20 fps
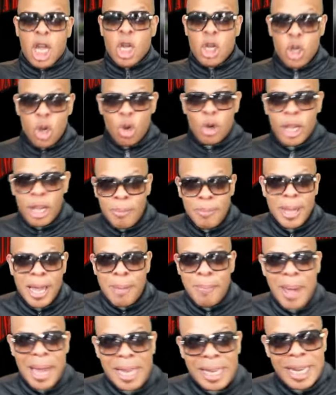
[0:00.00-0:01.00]
You give me
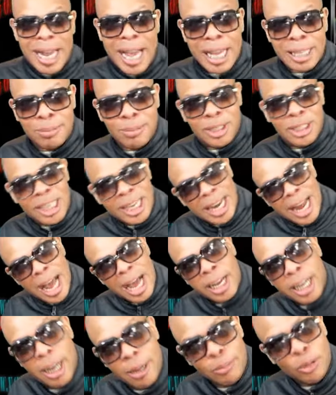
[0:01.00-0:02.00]
a mechanized machine,
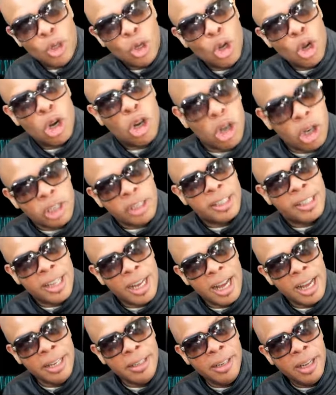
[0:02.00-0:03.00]
I'll come through your hood,
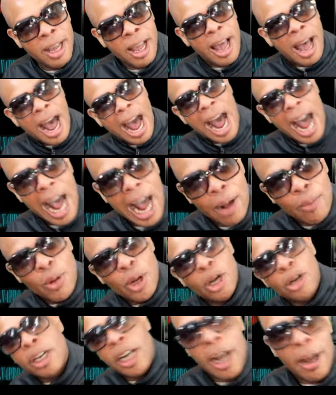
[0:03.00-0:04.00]
son. I
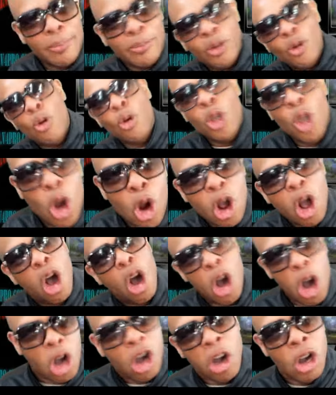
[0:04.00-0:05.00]
will come through your
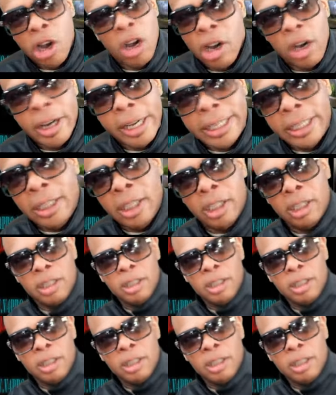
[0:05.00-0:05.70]
hood.